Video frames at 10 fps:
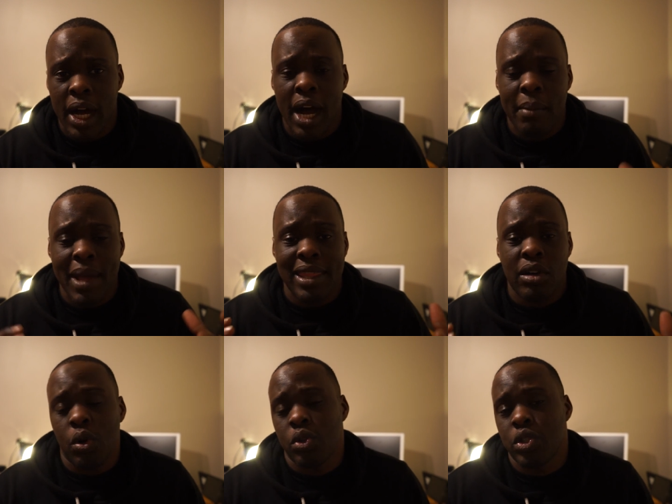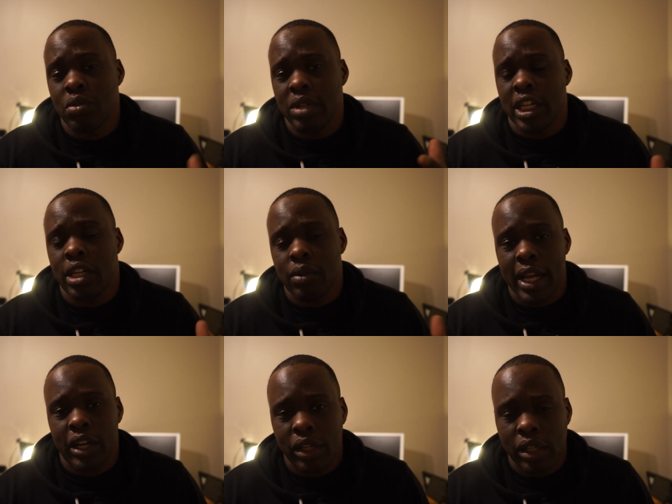Um, and then also Nikki
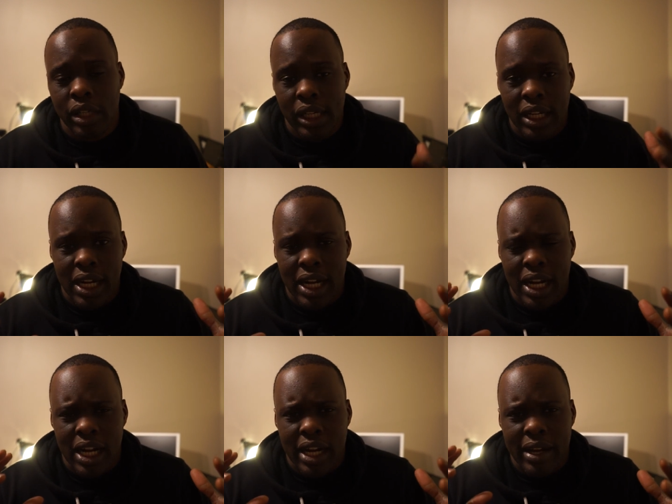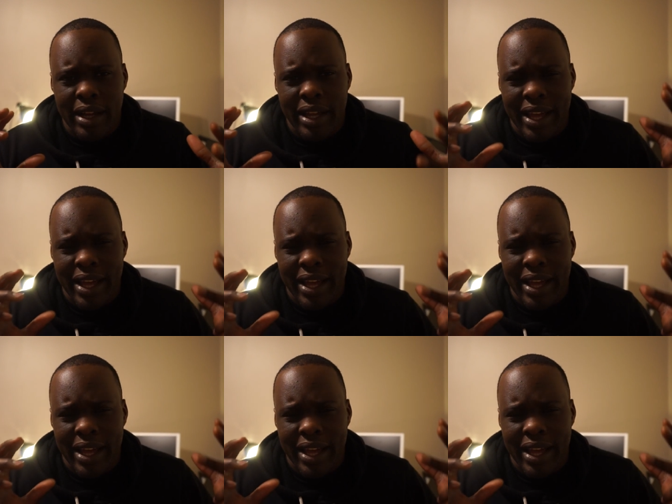Rinker uh,